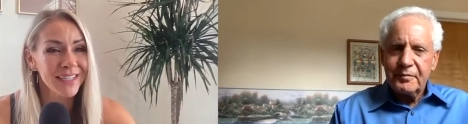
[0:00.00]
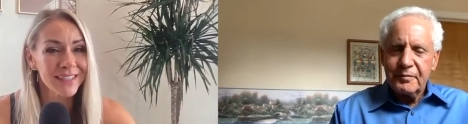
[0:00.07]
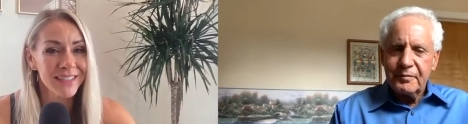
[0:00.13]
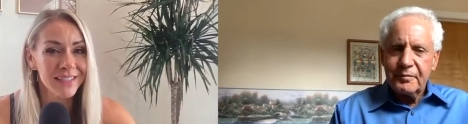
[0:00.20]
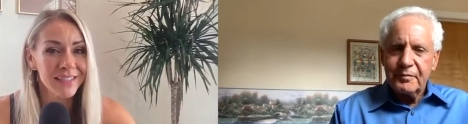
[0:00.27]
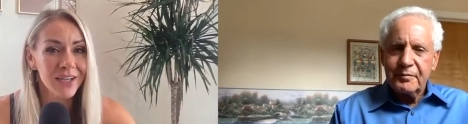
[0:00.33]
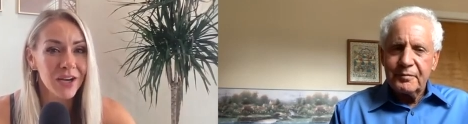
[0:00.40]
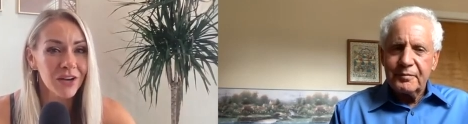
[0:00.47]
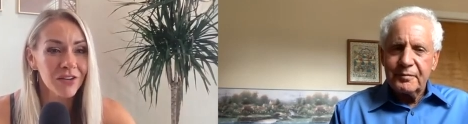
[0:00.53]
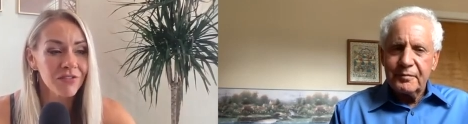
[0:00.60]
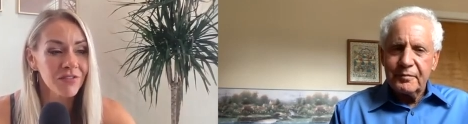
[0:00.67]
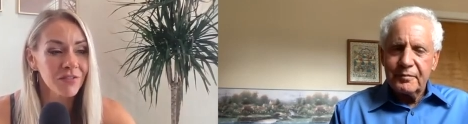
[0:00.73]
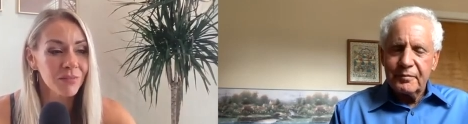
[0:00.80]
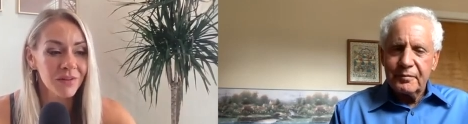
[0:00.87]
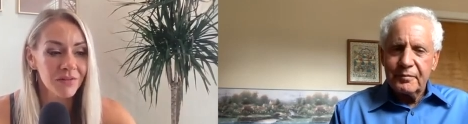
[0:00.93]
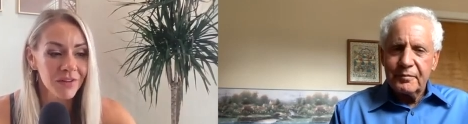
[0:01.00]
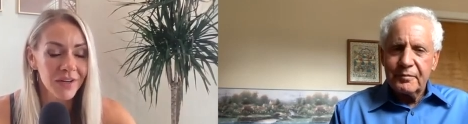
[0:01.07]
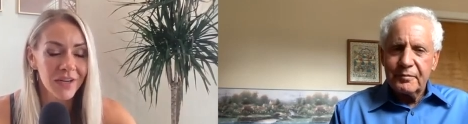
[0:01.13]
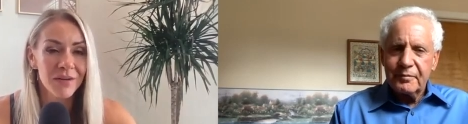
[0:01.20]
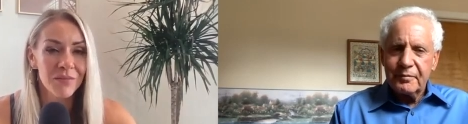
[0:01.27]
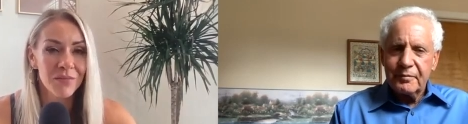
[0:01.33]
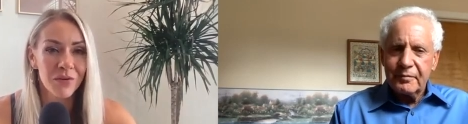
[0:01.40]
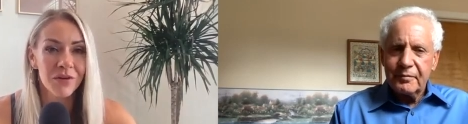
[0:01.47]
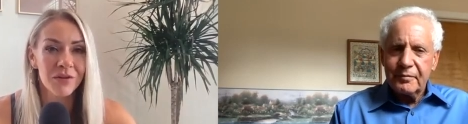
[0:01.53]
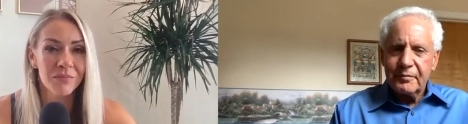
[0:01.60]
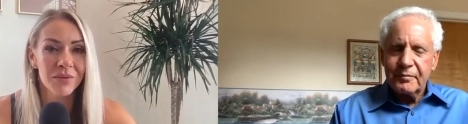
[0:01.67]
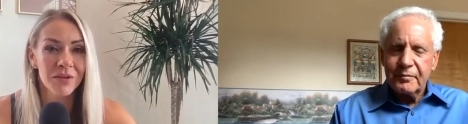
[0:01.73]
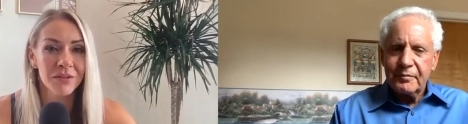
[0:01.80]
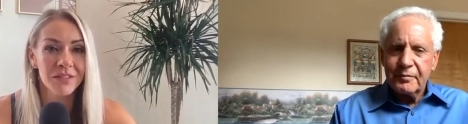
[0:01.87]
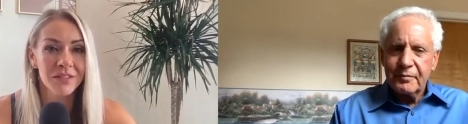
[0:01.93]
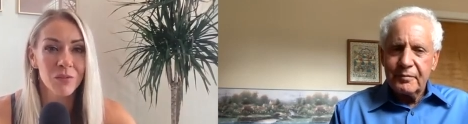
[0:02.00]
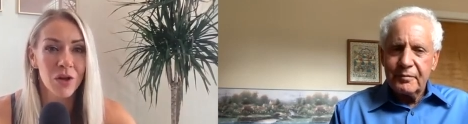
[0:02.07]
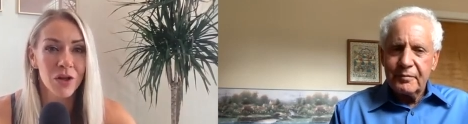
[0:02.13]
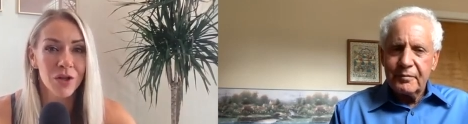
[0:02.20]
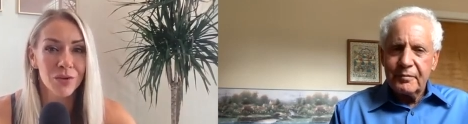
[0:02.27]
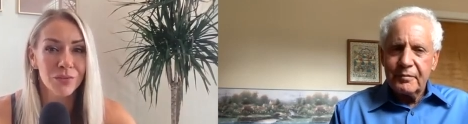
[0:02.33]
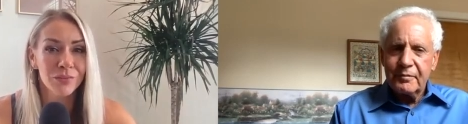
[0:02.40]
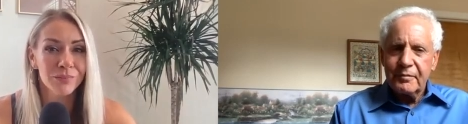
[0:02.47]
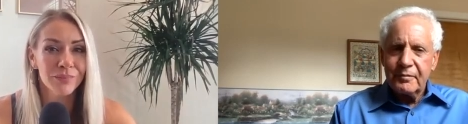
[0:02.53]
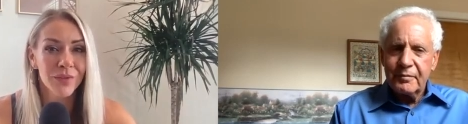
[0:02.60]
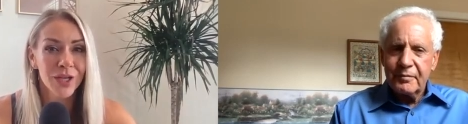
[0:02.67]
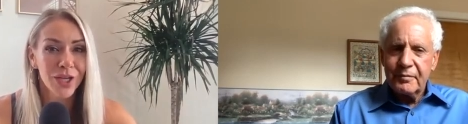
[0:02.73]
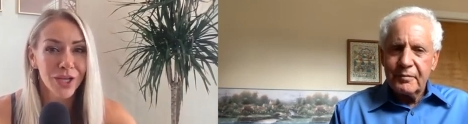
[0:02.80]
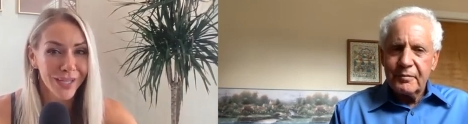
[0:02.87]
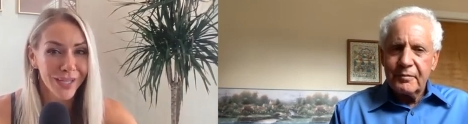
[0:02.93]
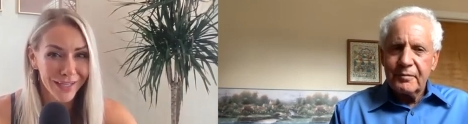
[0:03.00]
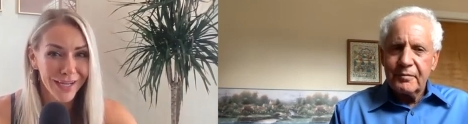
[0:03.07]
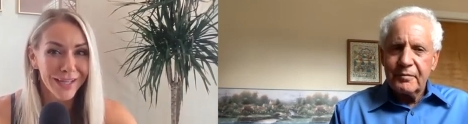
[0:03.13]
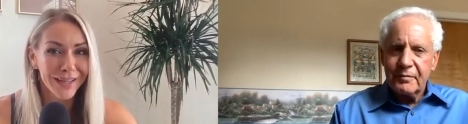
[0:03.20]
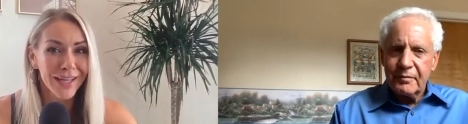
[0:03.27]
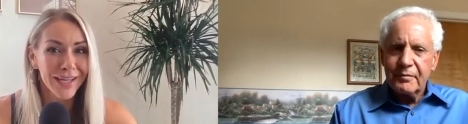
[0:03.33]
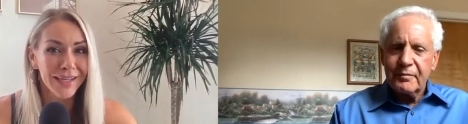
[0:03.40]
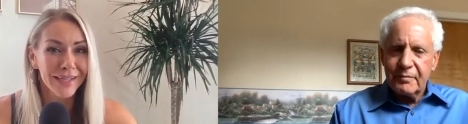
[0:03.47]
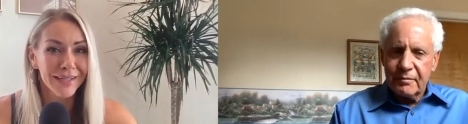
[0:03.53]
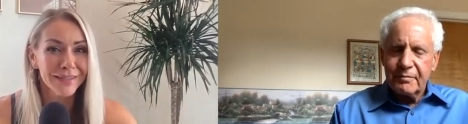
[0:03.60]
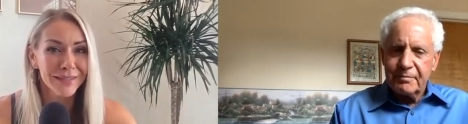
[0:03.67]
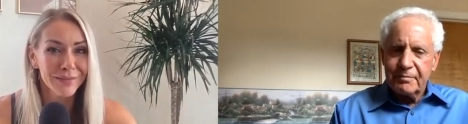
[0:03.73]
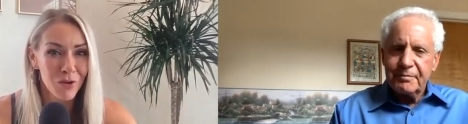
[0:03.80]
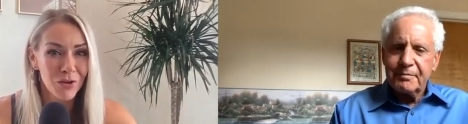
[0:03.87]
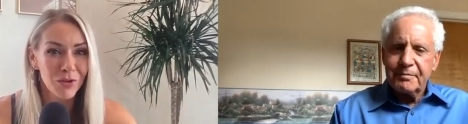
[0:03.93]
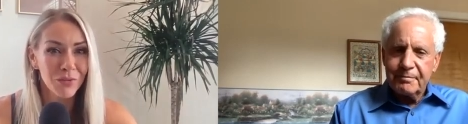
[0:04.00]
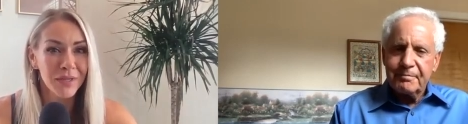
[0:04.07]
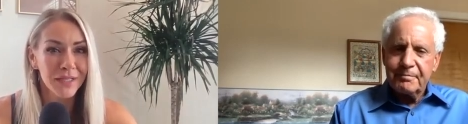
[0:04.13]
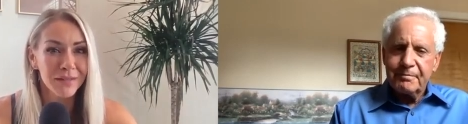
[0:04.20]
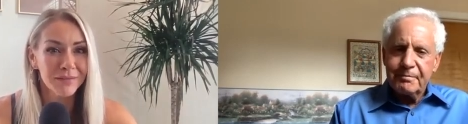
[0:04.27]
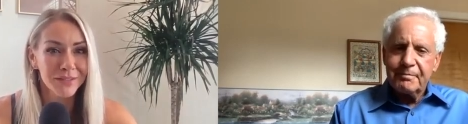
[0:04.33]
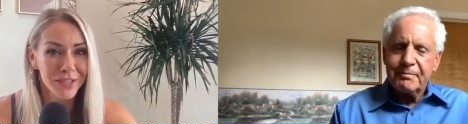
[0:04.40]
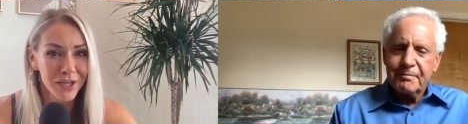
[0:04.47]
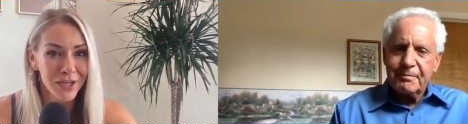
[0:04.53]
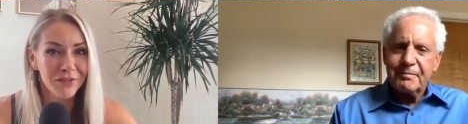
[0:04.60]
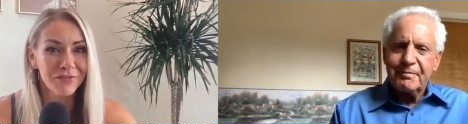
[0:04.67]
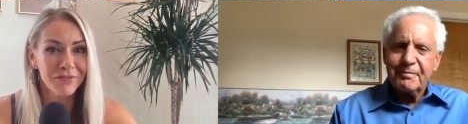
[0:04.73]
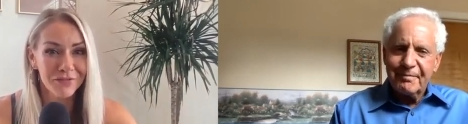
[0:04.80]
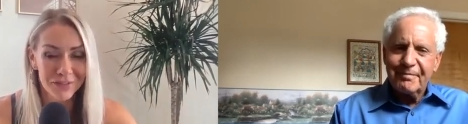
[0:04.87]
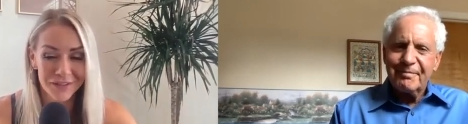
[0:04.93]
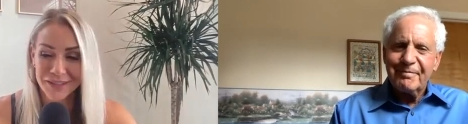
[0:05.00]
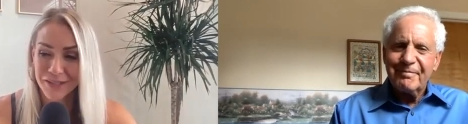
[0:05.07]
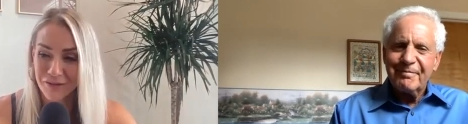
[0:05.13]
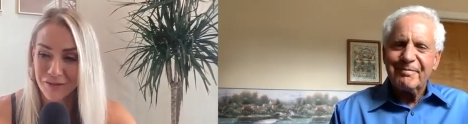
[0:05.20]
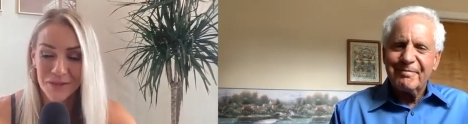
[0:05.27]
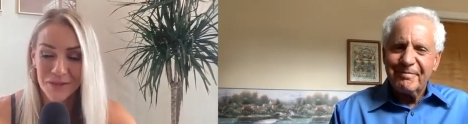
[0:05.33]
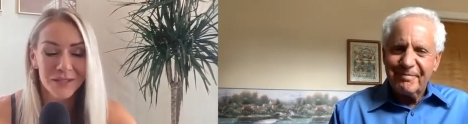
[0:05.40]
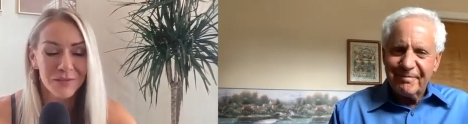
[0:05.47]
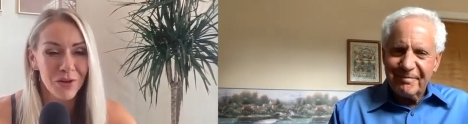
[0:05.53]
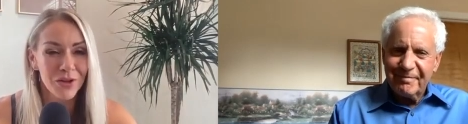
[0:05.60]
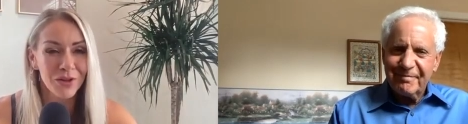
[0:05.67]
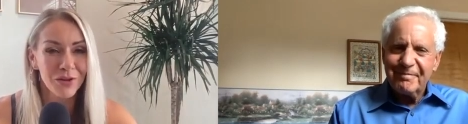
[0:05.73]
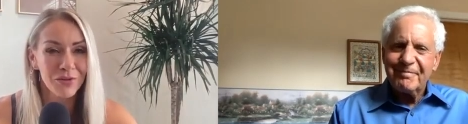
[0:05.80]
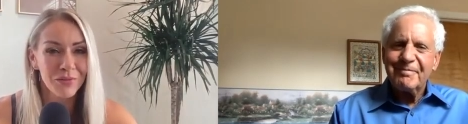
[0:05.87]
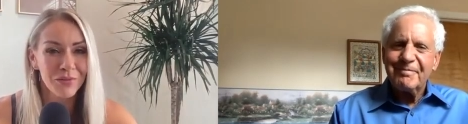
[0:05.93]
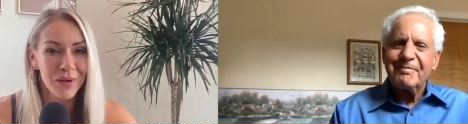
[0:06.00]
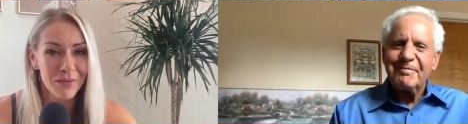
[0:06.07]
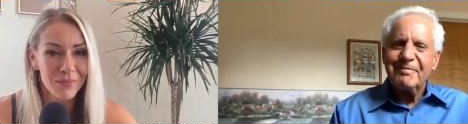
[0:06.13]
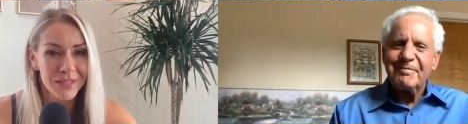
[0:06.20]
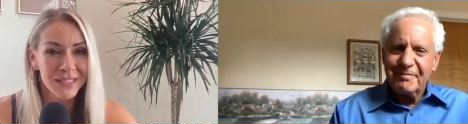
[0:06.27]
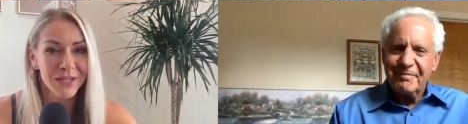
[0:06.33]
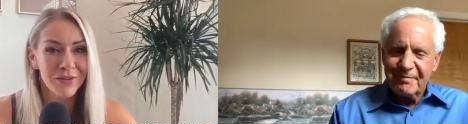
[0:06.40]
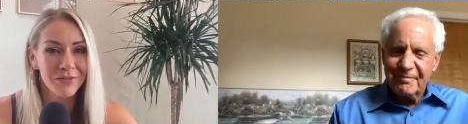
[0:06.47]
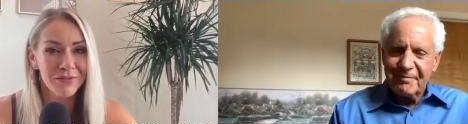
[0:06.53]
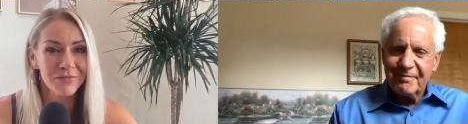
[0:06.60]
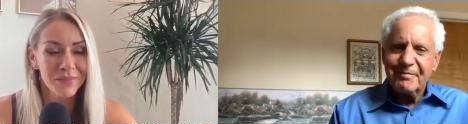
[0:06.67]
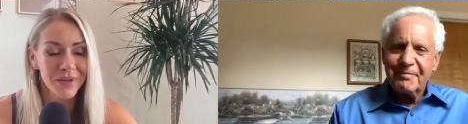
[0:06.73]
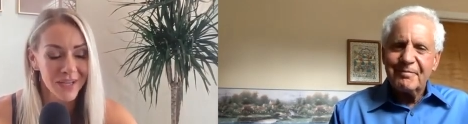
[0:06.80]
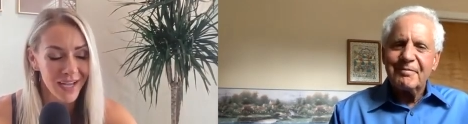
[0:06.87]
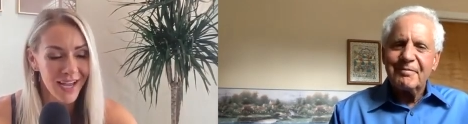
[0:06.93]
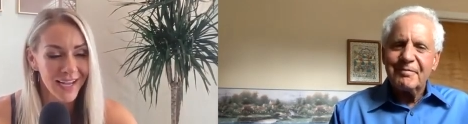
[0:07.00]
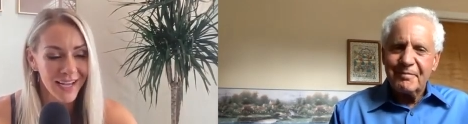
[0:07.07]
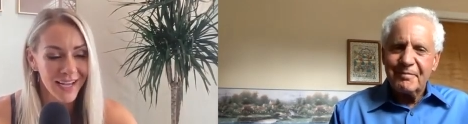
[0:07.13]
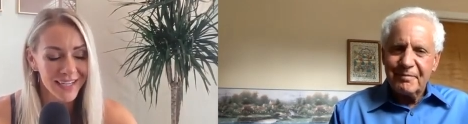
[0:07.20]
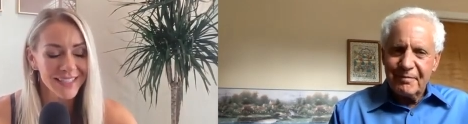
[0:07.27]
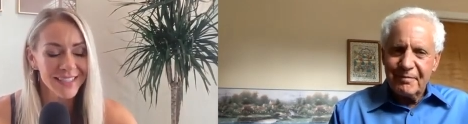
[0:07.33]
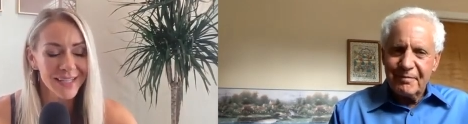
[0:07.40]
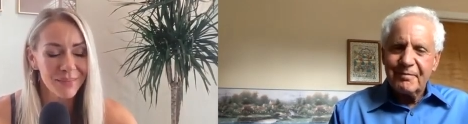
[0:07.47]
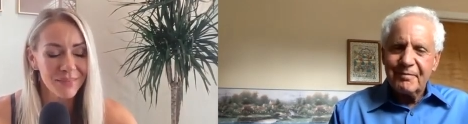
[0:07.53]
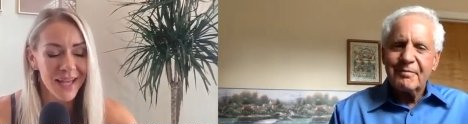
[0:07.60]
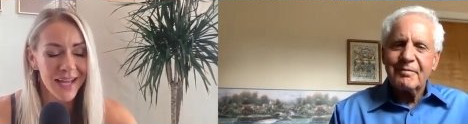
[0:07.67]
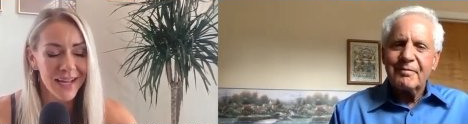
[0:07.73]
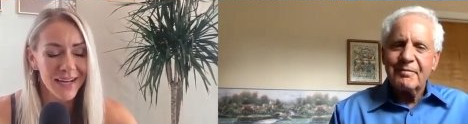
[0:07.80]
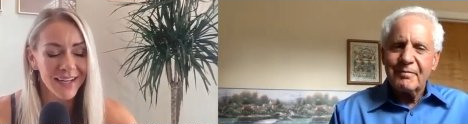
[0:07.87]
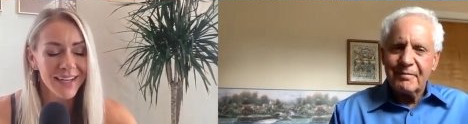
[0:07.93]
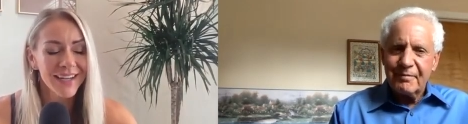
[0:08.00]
Speaker 1: it's a tough, but very important pill to swallow. And I like swallowing tough. It's a tough pill to swallow about myself, but I got to accept that.